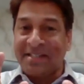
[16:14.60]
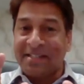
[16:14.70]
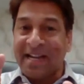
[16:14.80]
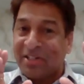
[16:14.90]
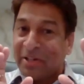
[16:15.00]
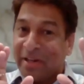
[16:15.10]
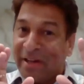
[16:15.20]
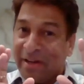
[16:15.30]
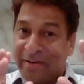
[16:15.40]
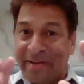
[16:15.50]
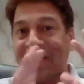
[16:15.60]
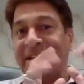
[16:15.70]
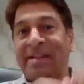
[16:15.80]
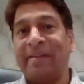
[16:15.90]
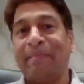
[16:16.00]
get set,
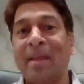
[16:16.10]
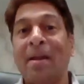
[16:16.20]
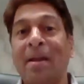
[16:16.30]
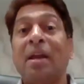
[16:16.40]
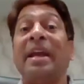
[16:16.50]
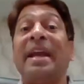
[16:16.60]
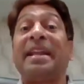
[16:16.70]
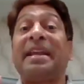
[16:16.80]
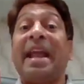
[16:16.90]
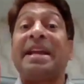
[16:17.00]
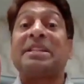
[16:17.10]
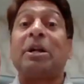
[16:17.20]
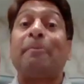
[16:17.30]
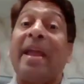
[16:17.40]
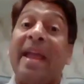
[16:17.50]
ready. In
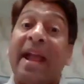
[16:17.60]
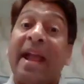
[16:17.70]
case of